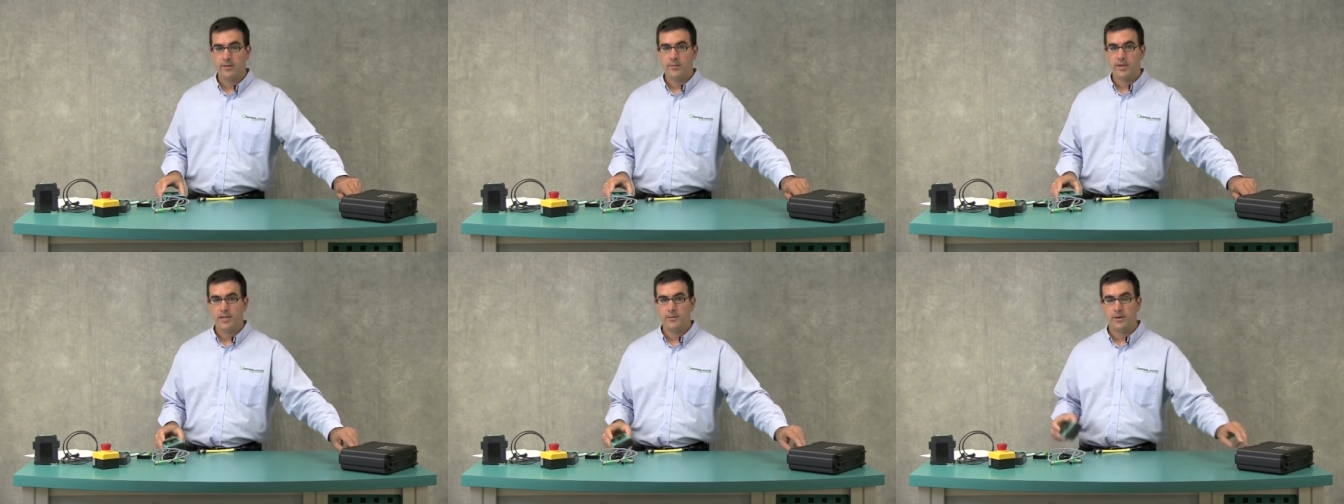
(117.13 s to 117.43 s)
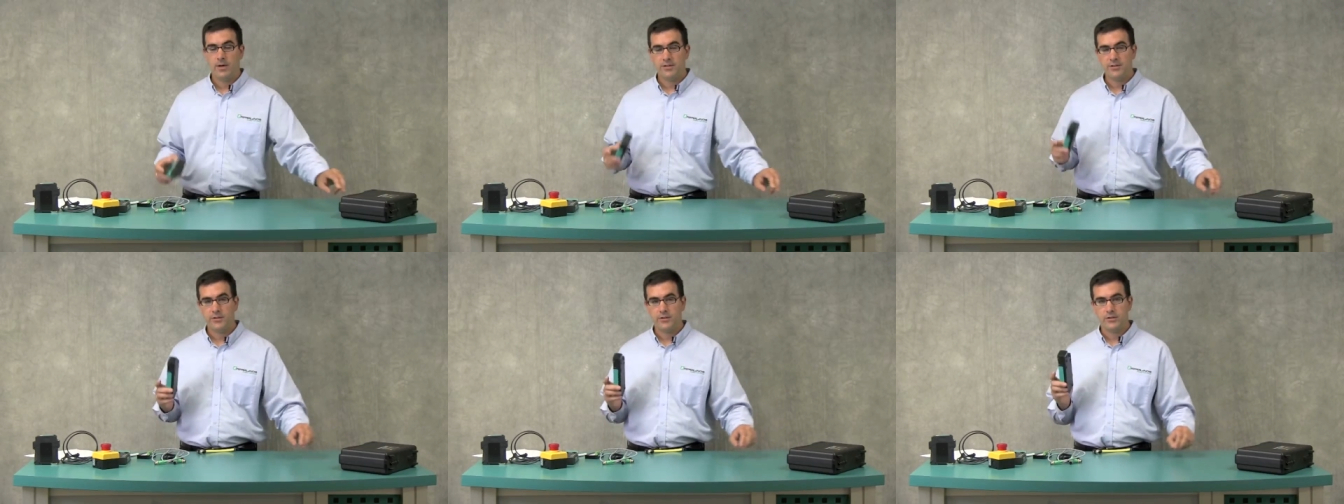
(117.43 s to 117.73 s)
but I'm
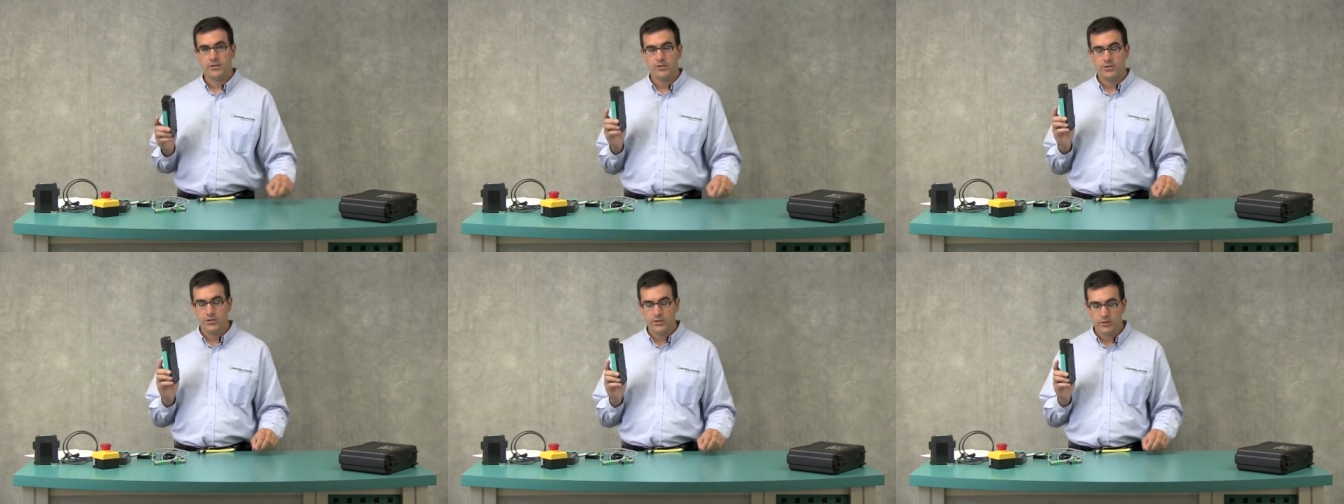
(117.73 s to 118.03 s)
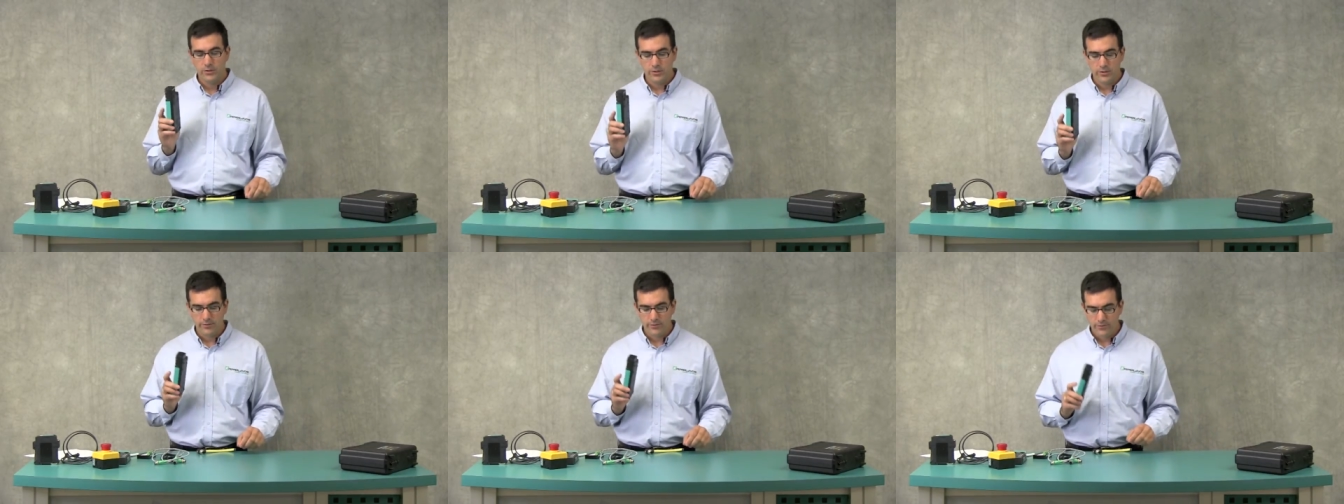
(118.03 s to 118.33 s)
also going to
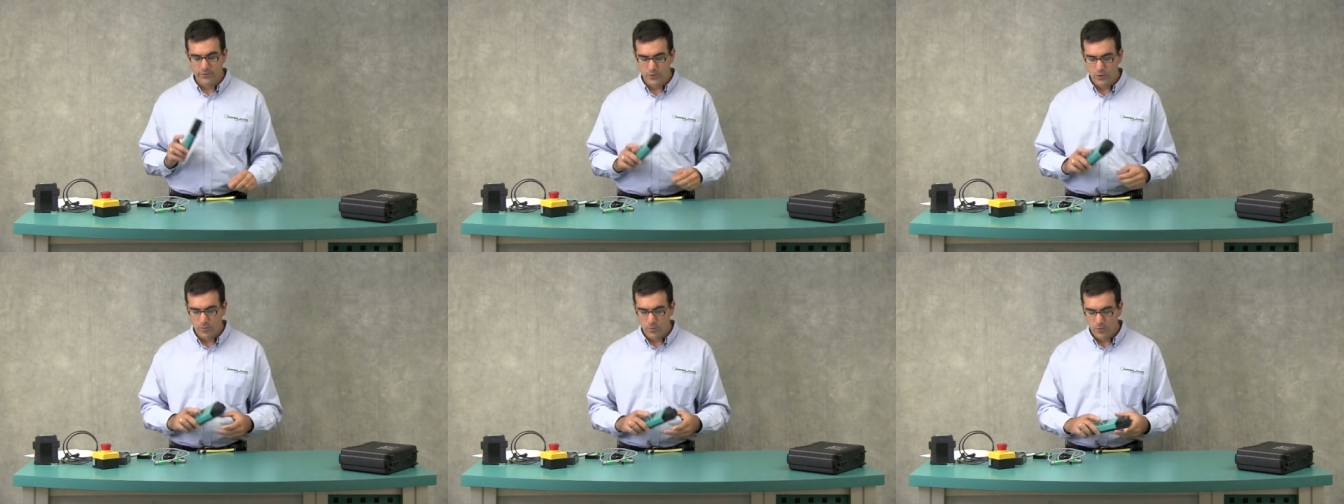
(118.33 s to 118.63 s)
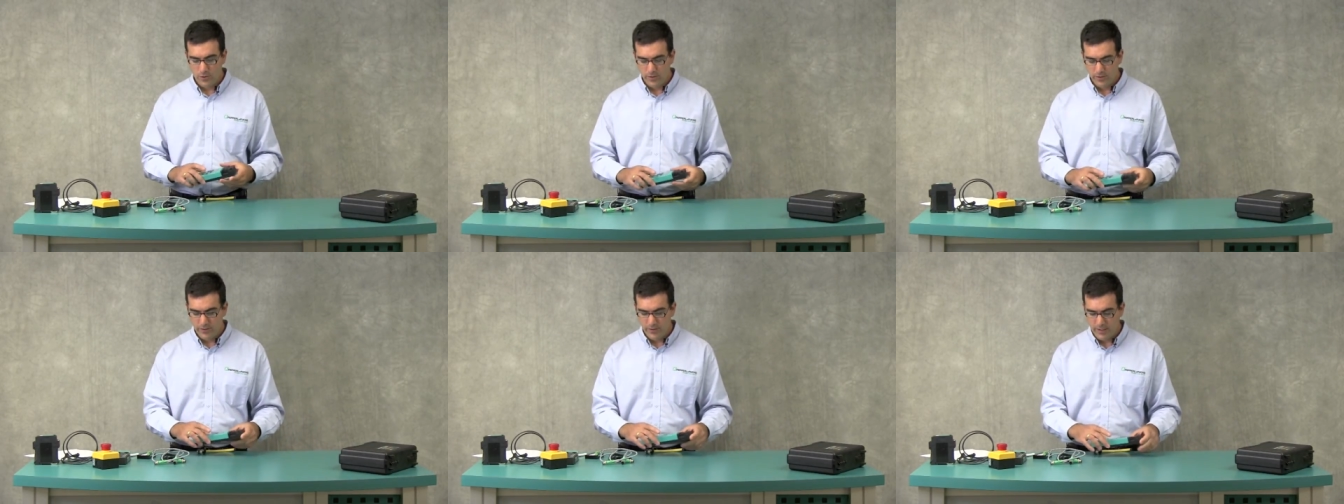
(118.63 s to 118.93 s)
show you a few
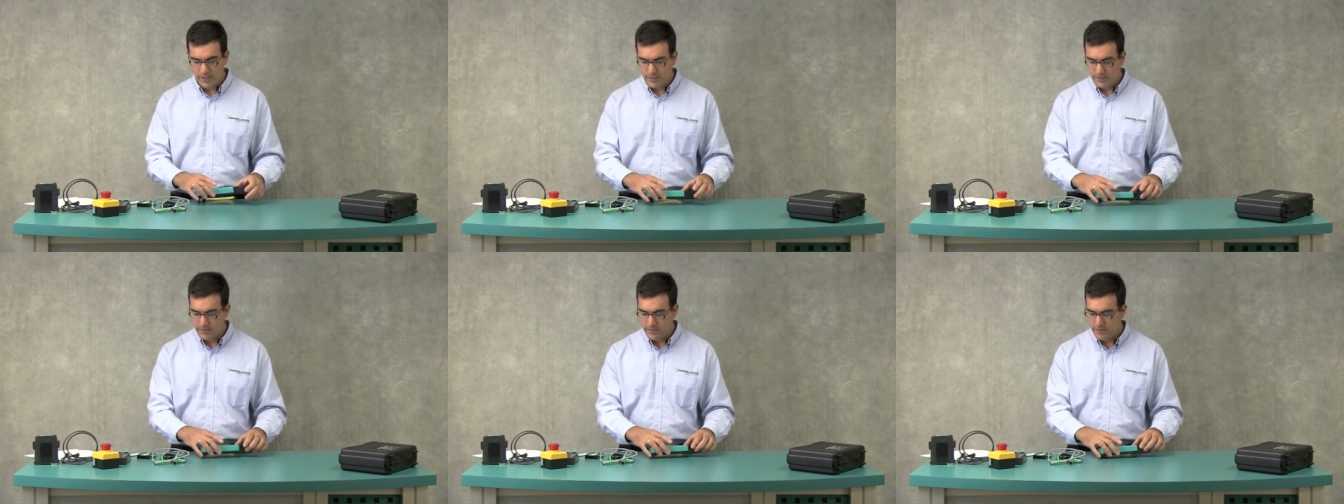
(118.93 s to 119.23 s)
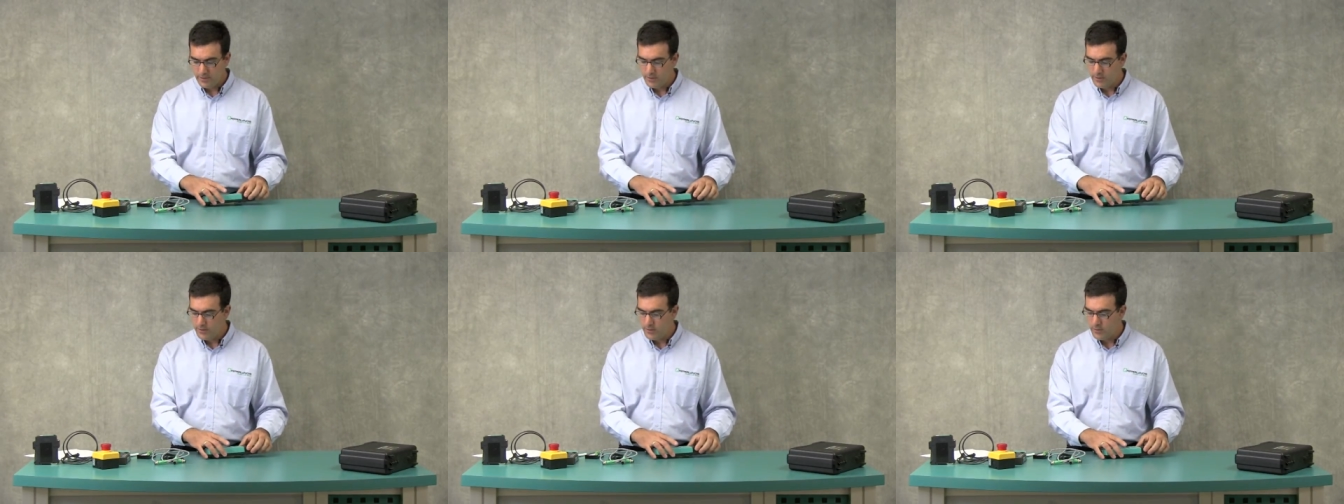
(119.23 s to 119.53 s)
more things
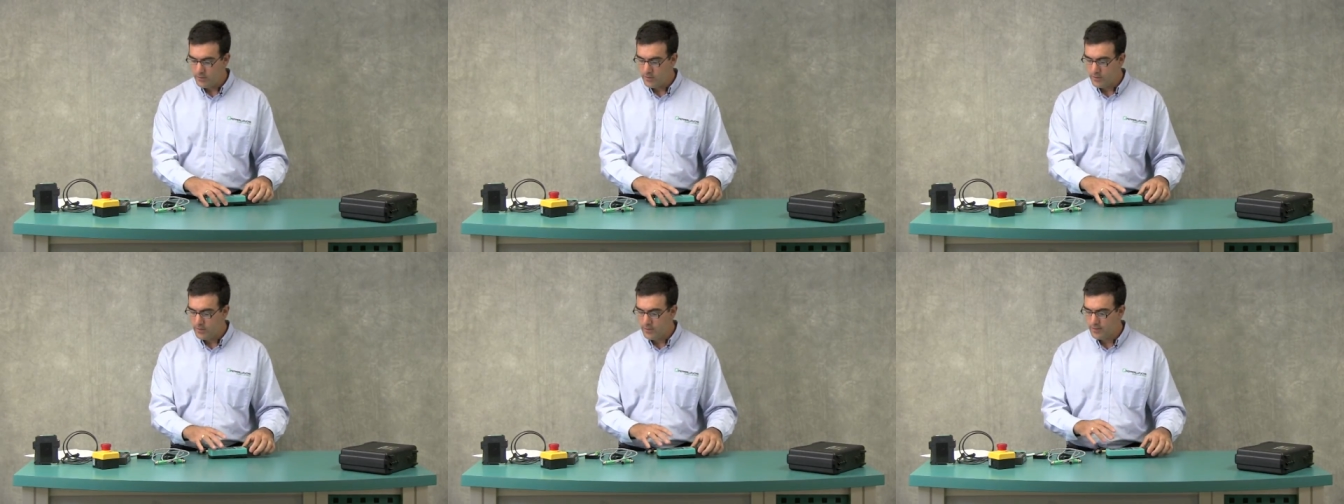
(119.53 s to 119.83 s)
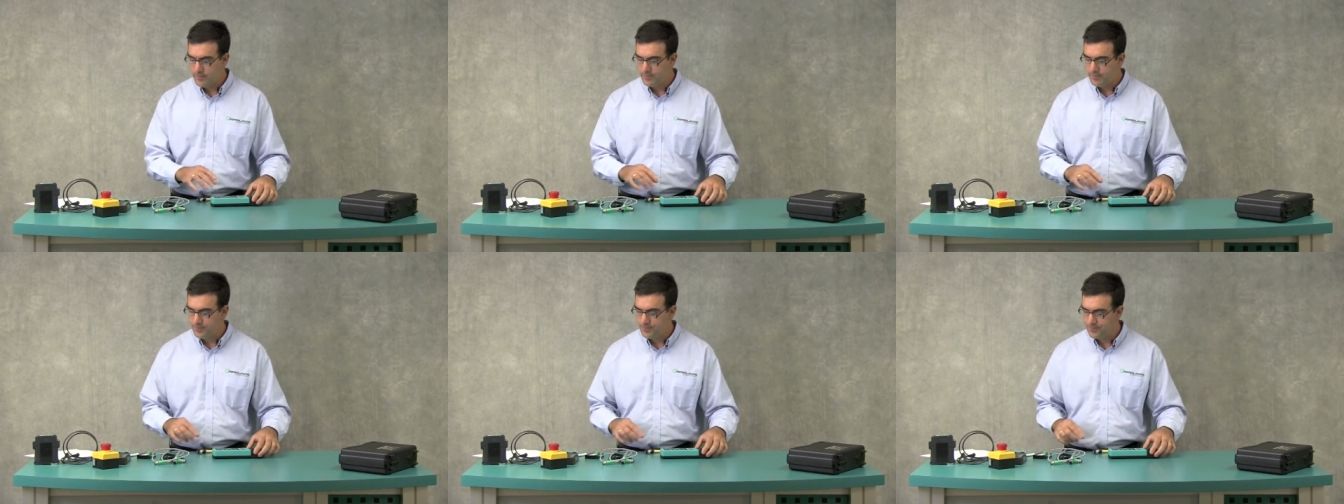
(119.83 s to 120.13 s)
that you can do
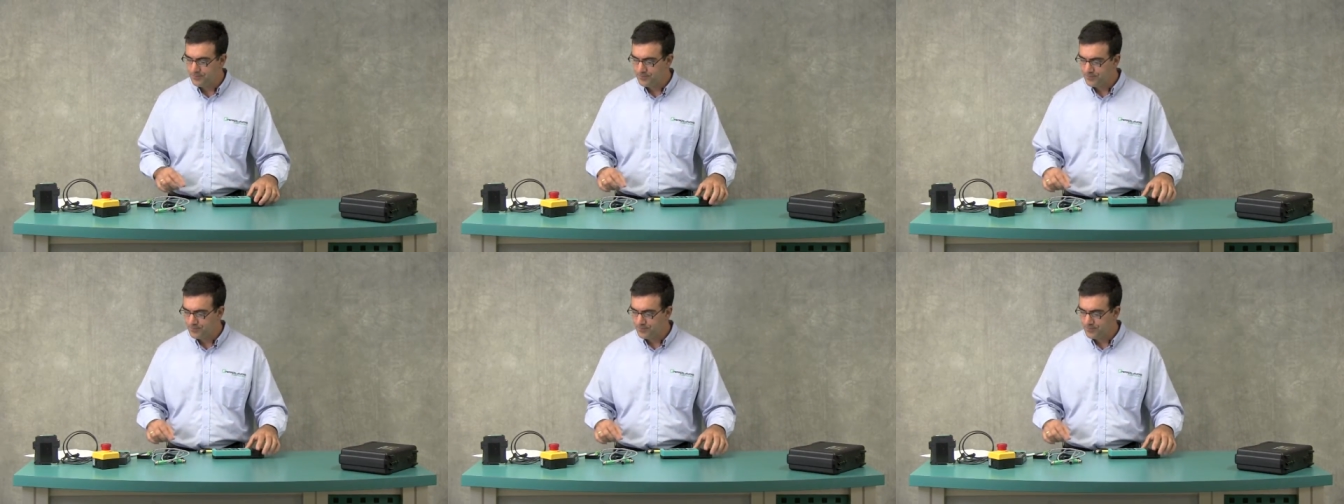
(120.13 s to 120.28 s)
with it.